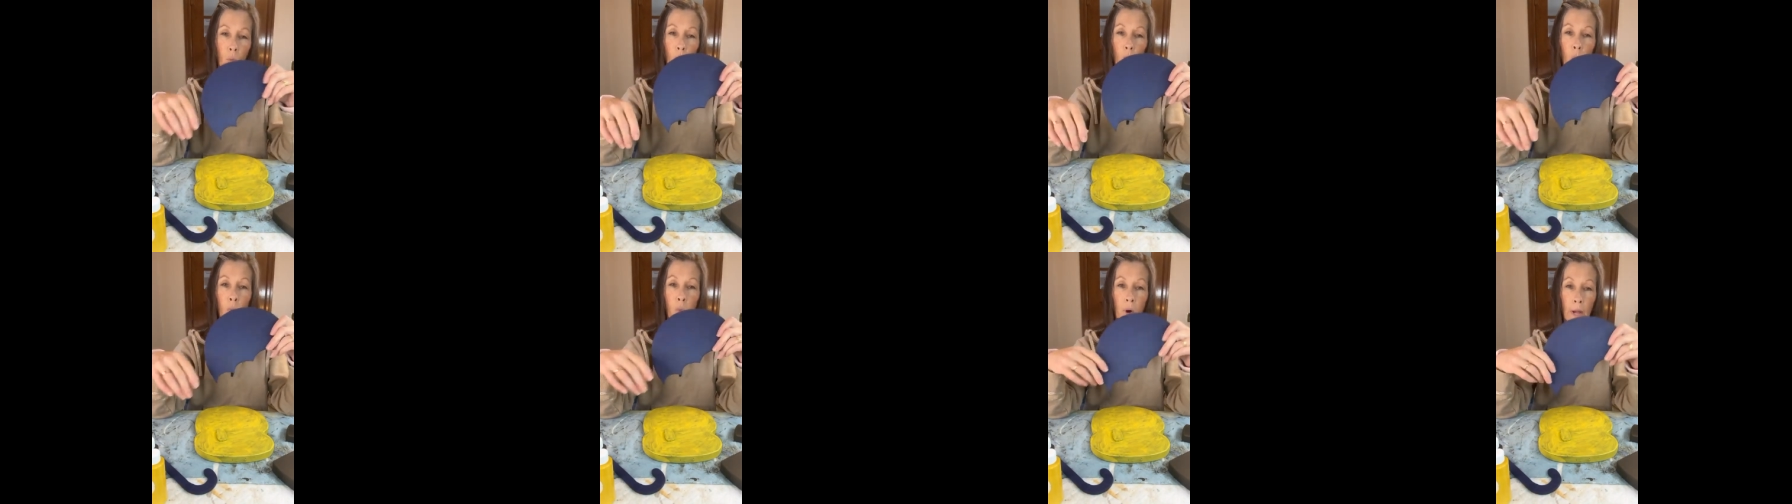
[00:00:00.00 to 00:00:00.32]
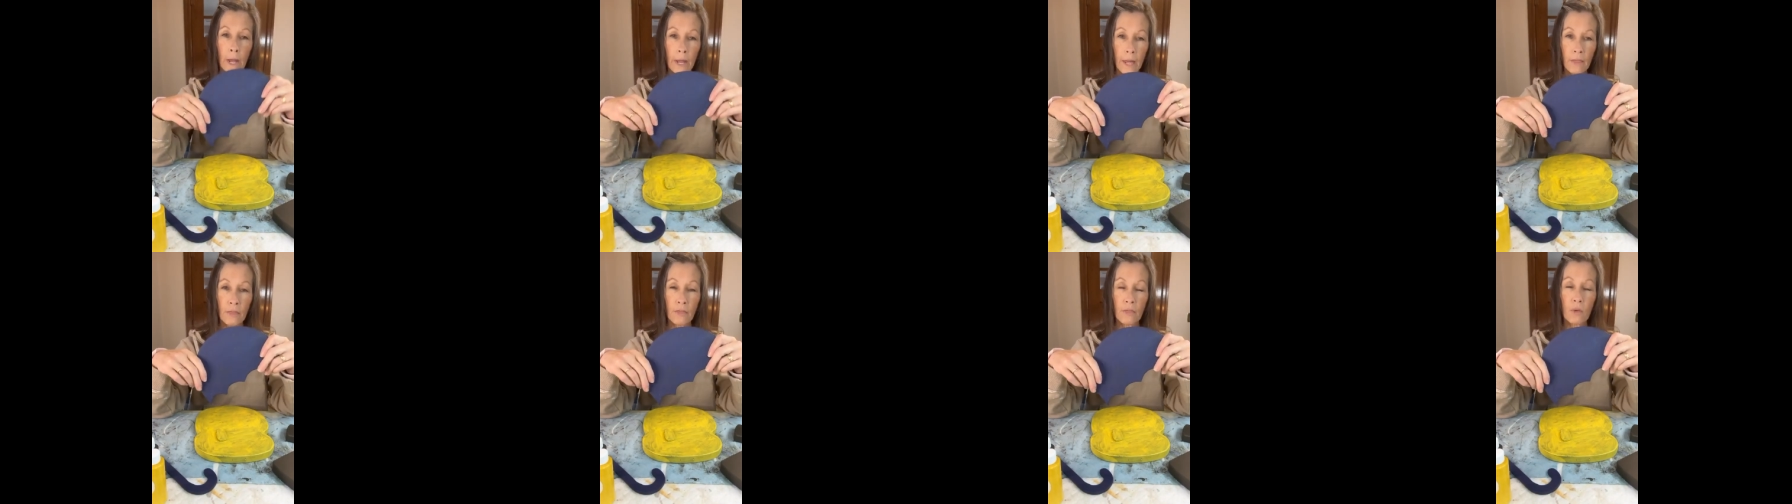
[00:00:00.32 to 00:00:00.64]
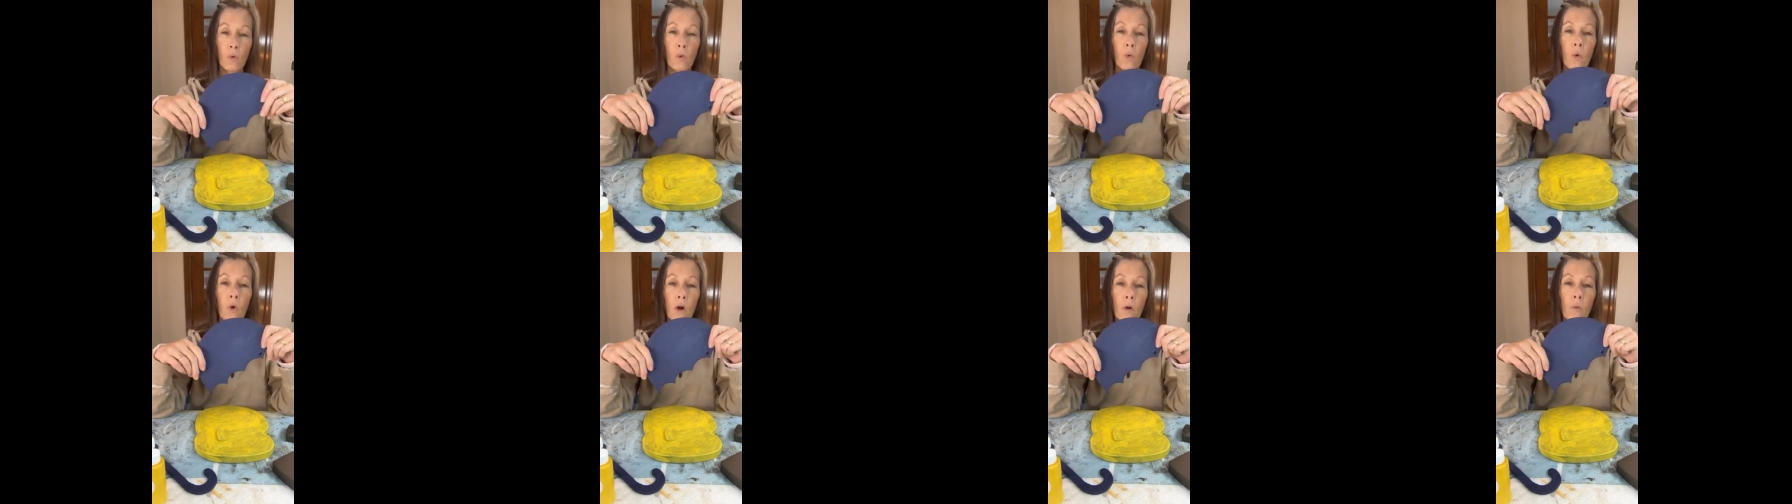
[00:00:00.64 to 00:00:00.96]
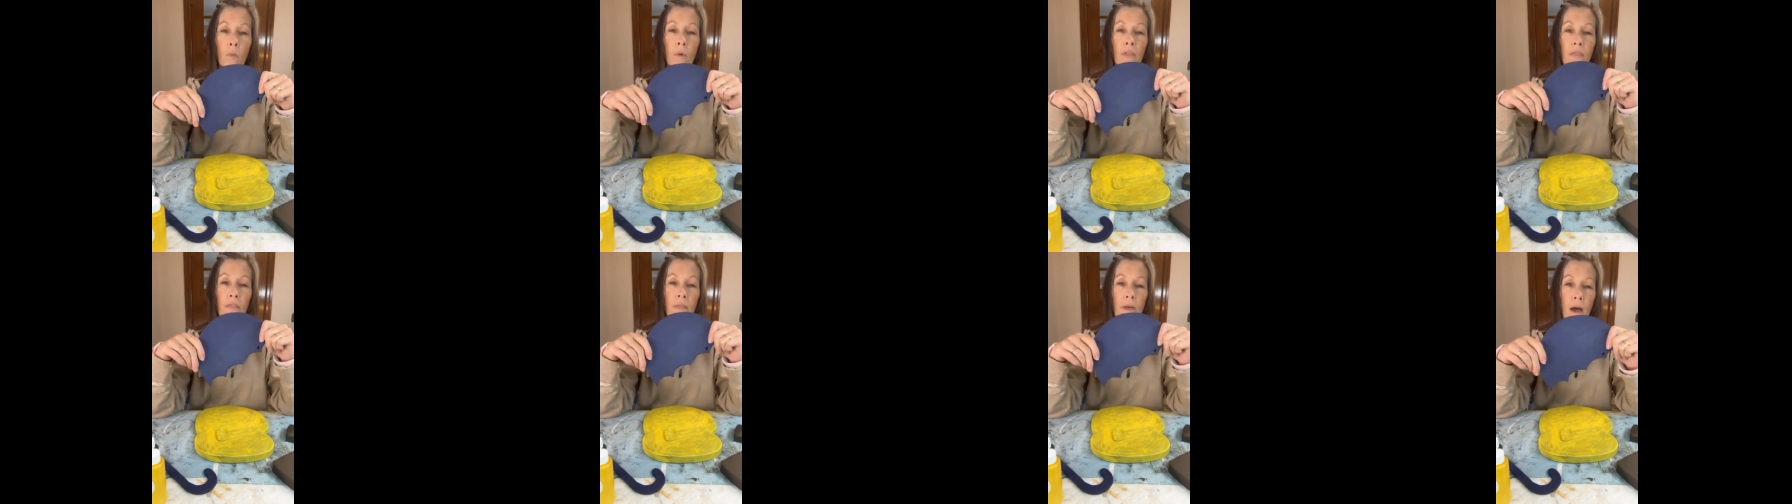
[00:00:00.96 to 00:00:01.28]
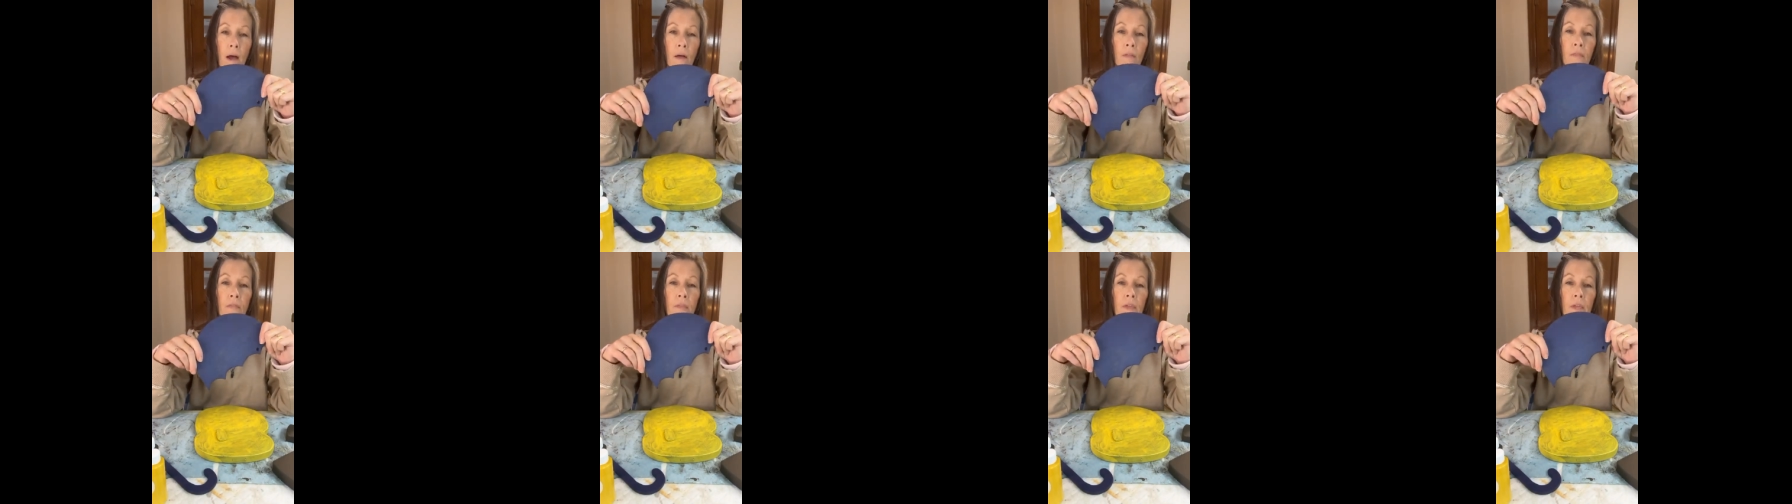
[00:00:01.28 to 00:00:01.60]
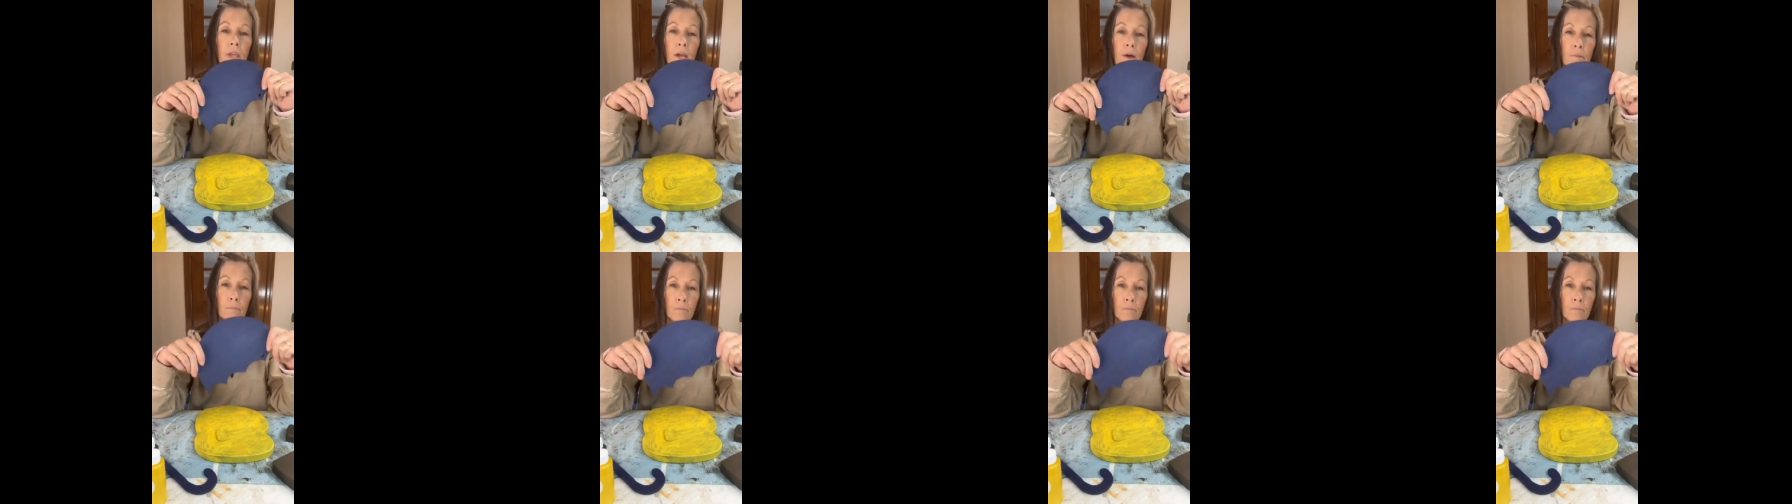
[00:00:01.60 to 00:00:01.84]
with or without the